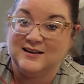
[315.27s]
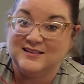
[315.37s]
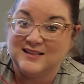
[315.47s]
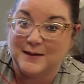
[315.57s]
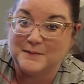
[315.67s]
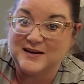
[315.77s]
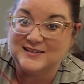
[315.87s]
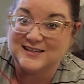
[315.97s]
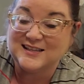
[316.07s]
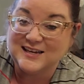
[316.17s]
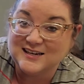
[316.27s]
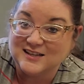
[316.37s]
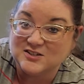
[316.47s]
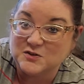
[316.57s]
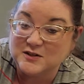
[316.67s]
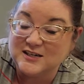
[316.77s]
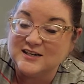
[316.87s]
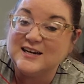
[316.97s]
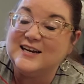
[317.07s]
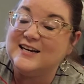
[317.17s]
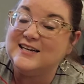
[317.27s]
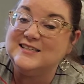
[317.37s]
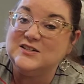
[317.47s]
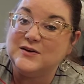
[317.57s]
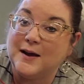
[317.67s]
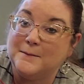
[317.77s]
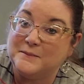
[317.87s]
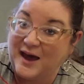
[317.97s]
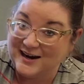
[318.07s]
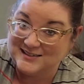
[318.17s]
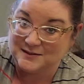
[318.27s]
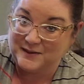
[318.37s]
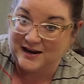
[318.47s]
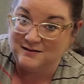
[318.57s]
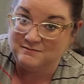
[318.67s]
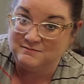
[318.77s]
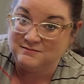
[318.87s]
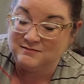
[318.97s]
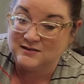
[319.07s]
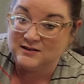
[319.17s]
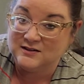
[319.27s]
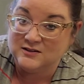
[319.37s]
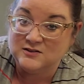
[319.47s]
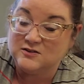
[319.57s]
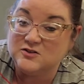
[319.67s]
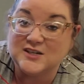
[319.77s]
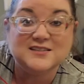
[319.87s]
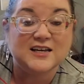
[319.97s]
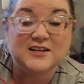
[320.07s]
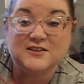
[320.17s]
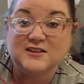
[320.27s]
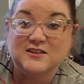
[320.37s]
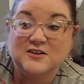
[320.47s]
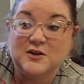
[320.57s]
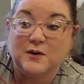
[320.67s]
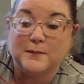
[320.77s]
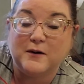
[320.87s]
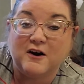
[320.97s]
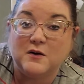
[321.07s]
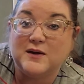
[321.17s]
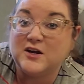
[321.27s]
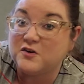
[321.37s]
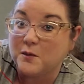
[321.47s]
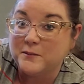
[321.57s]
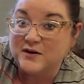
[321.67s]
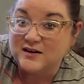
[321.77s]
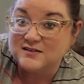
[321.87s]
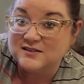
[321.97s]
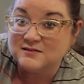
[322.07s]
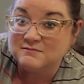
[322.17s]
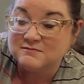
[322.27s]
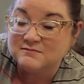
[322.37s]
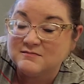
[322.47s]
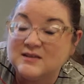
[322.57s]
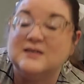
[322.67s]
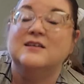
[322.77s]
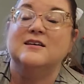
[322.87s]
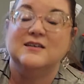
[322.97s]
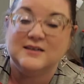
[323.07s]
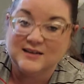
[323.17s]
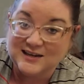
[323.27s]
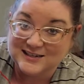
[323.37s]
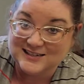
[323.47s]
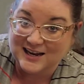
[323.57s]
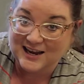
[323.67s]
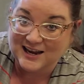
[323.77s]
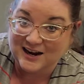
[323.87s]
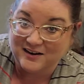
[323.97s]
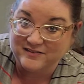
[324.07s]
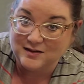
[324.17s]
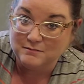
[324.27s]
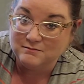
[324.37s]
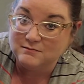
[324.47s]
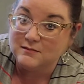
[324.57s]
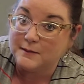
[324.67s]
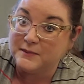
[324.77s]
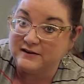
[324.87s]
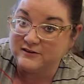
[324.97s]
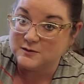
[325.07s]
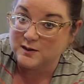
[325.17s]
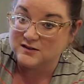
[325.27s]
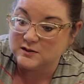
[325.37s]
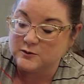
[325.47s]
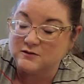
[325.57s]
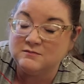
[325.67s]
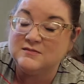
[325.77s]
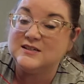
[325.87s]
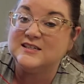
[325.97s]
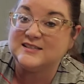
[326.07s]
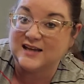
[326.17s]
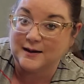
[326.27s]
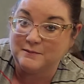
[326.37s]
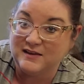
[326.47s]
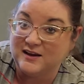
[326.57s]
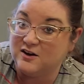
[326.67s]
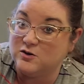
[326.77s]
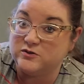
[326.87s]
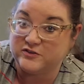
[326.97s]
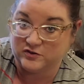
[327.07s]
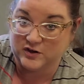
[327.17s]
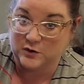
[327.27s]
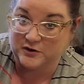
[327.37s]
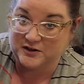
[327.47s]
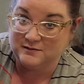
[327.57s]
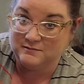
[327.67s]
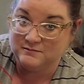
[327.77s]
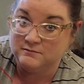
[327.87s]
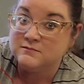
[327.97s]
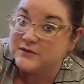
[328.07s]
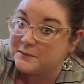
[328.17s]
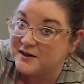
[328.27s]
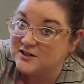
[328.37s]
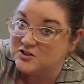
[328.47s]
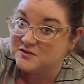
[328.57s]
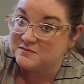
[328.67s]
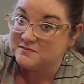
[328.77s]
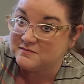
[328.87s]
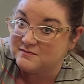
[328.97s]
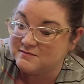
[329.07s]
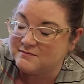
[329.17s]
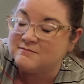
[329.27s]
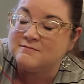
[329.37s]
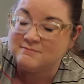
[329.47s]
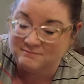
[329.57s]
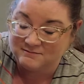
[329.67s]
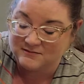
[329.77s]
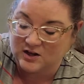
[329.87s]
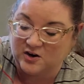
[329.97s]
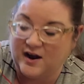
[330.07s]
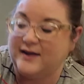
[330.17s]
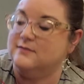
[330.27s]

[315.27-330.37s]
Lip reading: That means at the end of the school year, it needs to come back to me. So just like you're borrowing Chromebooks and taking care of them and being responsible, same thing goes for the recorder. Capiche? All right.